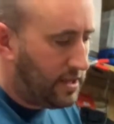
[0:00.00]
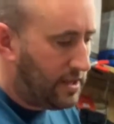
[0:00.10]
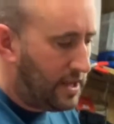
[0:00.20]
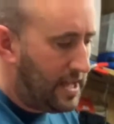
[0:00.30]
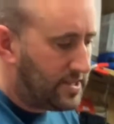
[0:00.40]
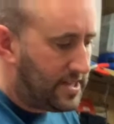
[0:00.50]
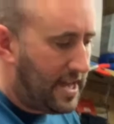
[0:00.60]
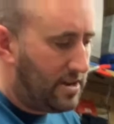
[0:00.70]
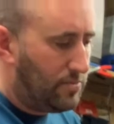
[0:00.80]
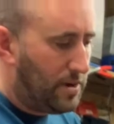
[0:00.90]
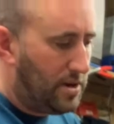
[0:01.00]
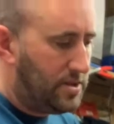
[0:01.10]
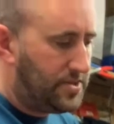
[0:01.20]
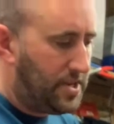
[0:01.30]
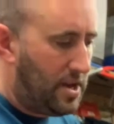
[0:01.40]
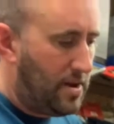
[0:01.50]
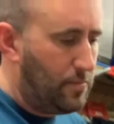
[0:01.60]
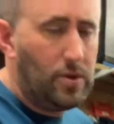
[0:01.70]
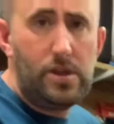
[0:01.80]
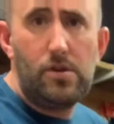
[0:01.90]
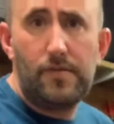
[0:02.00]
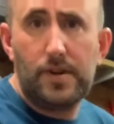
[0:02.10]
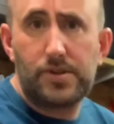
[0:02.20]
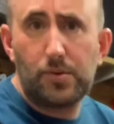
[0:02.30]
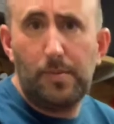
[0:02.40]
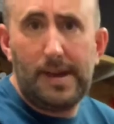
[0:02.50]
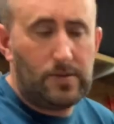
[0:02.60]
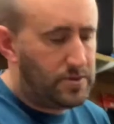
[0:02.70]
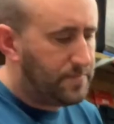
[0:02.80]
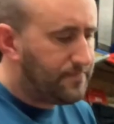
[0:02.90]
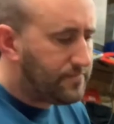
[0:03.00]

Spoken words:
connect to the handlebars with a universal mount.